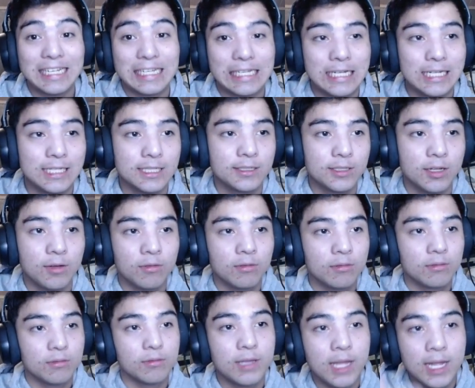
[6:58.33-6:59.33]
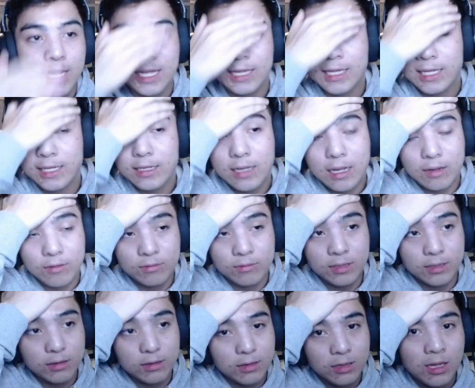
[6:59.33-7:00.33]
Yes. So today I think I
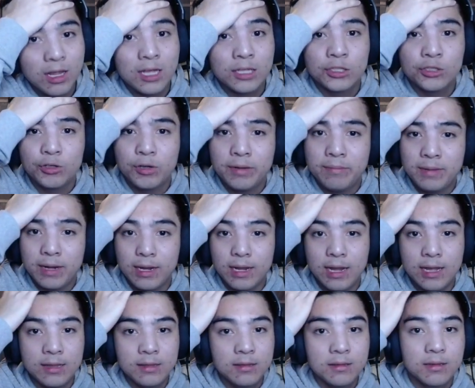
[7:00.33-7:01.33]
wanna live stream again.